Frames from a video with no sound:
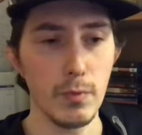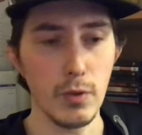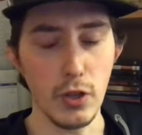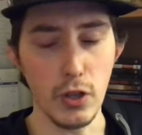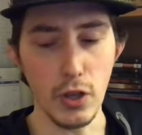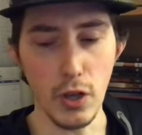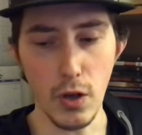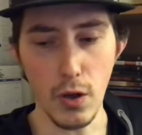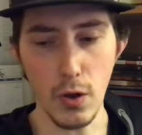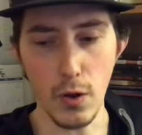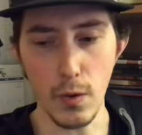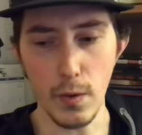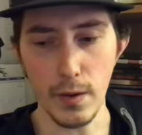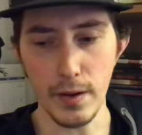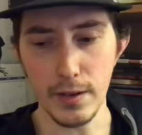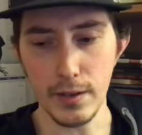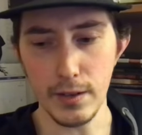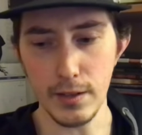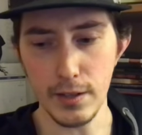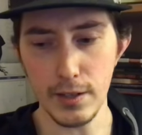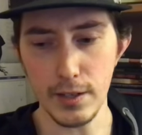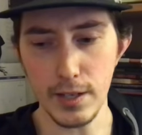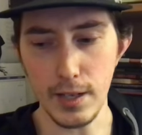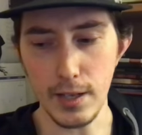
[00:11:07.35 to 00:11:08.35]
go
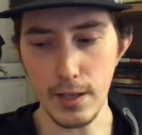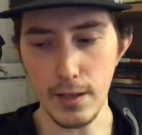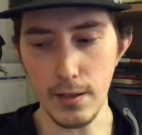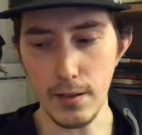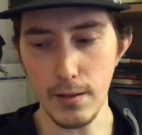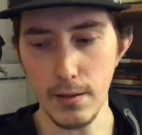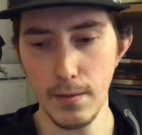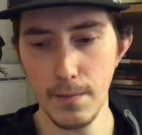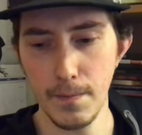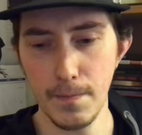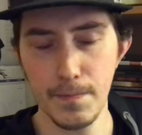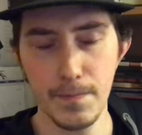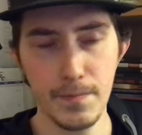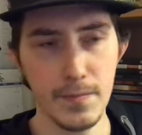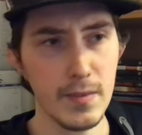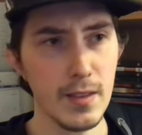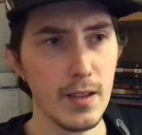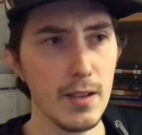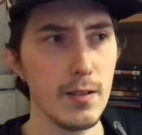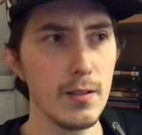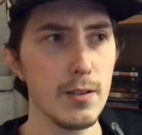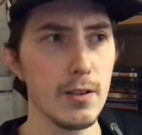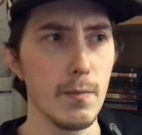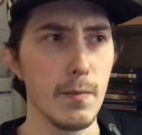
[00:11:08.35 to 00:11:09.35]
and see
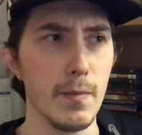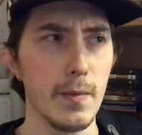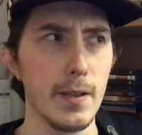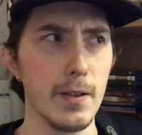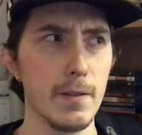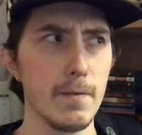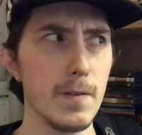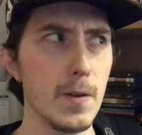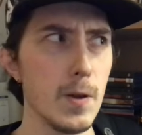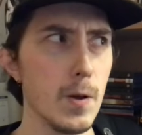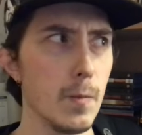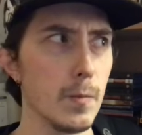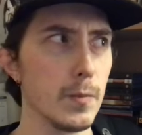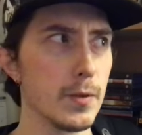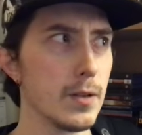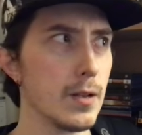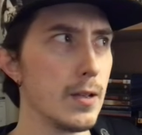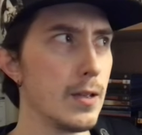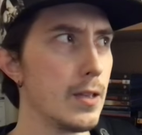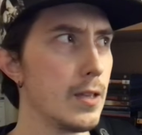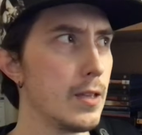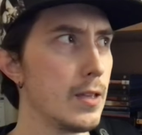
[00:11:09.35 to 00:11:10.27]
some of these films.